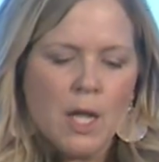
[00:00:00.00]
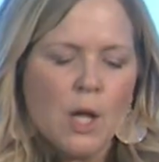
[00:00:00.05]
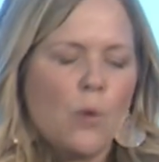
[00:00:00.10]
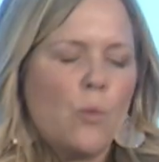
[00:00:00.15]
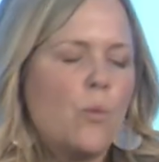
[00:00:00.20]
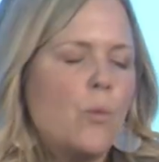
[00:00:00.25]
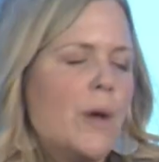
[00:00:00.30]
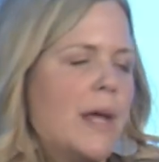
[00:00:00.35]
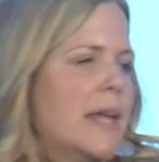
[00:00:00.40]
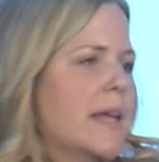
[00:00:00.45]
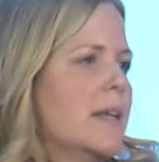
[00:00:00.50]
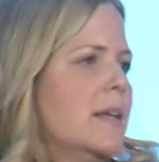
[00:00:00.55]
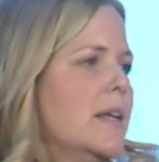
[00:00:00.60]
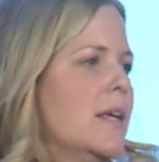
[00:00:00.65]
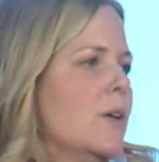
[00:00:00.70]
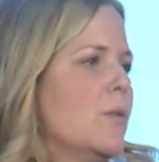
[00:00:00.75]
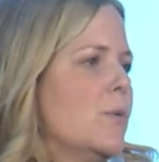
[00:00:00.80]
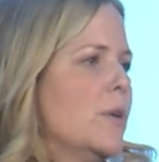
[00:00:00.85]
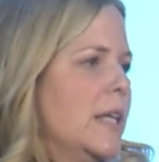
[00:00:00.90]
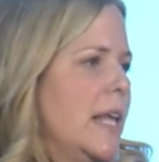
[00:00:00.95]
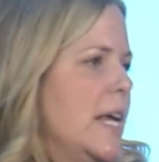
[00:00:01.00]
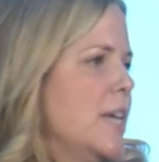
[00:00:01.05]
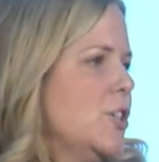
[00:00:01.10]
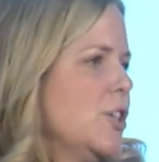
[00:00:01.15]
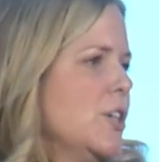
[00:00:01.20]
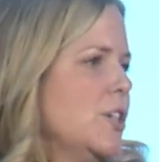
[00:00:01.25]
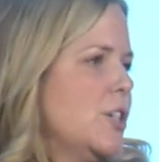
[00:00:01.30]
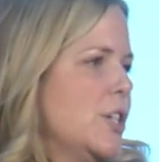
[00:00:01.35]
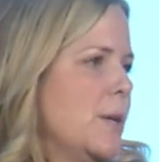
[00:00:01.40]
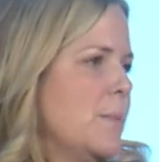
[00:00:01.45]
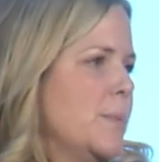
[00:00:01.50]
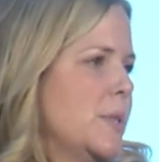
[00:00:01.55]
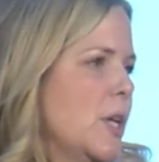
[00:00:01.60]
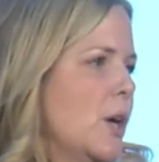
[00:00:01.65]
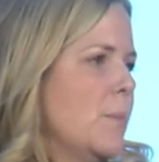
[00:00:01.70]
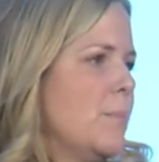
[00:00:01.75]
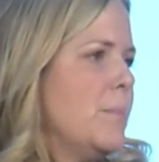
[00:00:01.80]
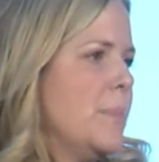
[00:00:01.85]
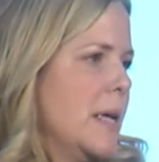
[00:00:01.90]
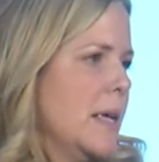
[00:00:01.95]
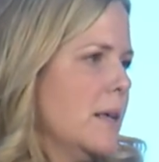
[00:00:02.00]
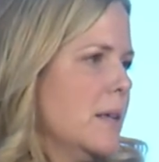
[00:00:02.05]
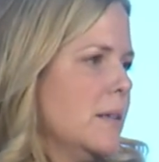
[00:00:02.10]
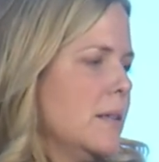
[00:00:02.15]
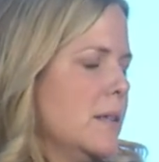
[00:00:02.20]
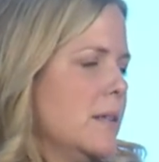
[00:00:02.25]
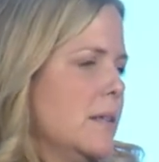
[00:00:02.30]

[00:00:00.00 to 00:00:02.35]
When relationships are built,